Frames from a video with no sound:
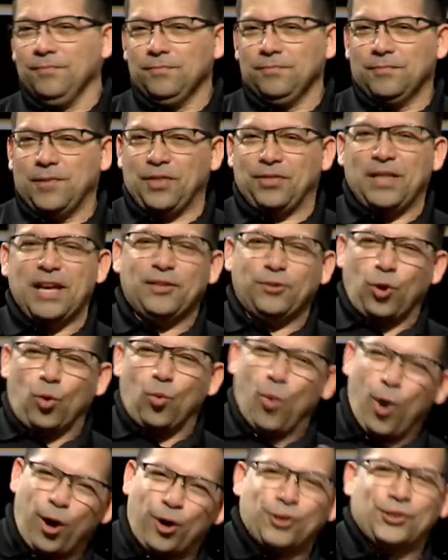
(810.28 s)
to think the
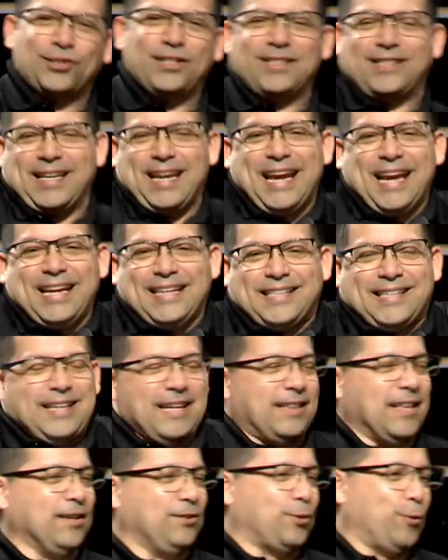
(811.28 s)
worst. It's easy to
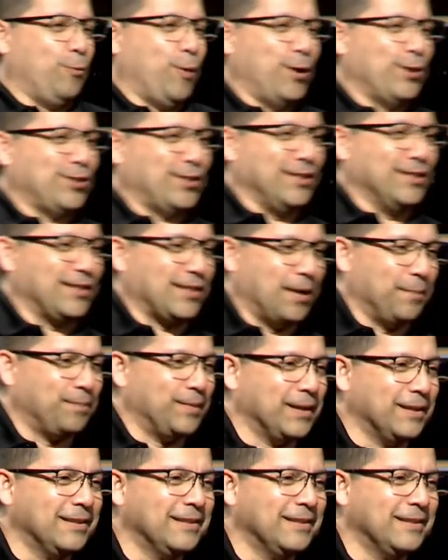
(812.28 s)
think the worst in something.